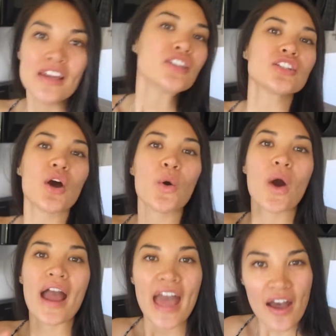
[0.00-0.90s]
So
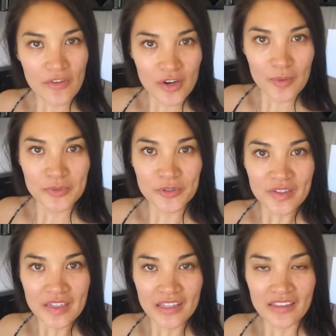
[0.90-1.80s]
I haven't uploaded
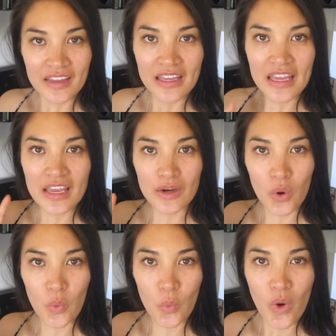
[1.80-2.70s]
anything in a
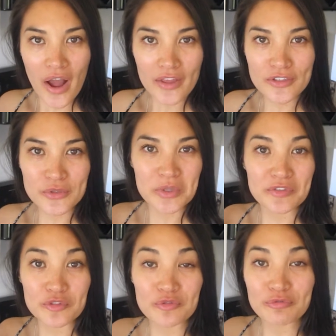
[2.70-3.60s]
while, so it
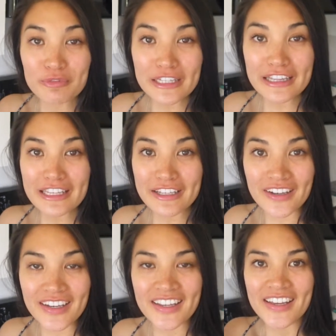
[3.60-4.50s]
feels really
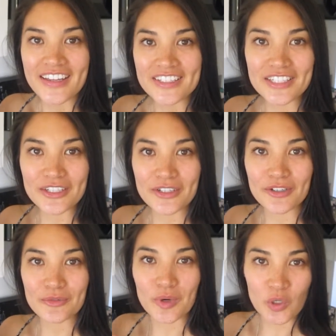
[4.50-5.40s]
good
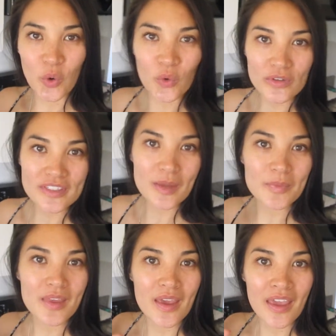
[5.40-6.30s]
to record
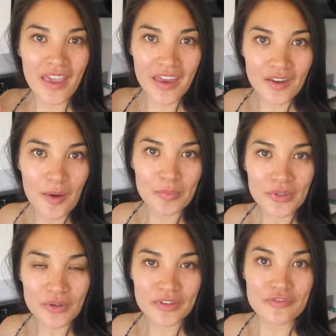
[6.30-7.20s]
something and
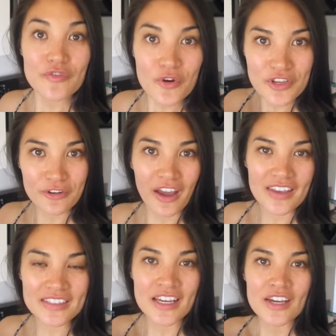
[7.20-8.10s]
upload it for you guys.